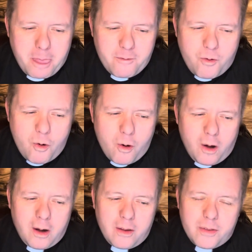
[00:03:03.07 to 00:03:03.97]

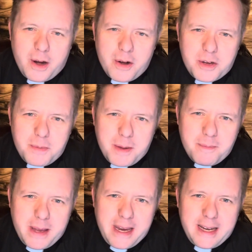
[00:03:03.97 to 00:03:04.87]
For there to be
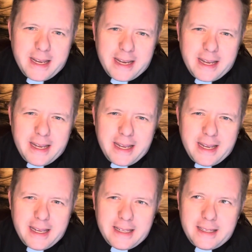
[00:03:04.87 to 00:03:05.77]
meaning
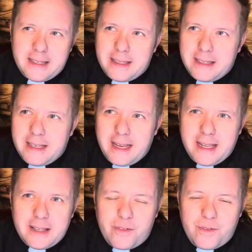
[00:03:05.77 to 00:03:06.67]
in,
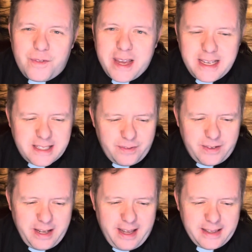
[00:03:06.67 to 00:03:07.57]
in the face of
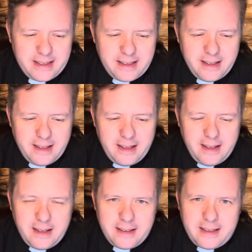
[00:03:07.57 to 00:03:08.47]
death,
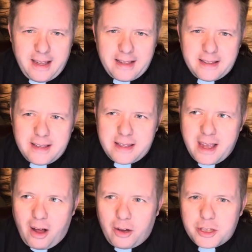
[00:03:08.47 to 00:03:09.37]
that the,
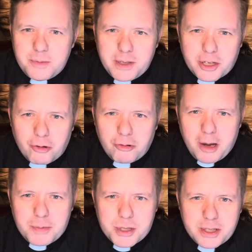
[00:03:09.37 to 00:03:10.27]
the ultimate
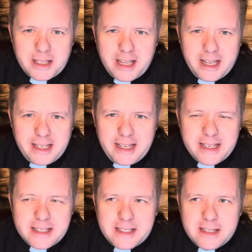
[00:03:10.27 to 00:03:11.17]
corruption that
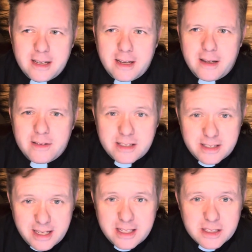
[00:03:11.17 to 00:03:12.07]
is
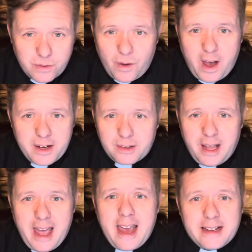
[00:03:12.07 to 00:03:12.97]
sin's final
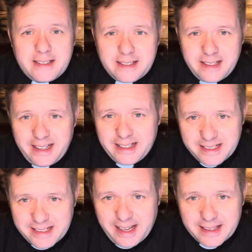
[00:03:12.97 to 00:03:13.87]
act in
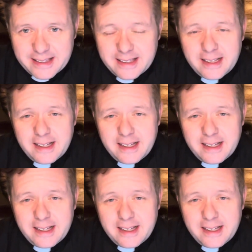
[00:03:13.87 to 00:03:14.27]
death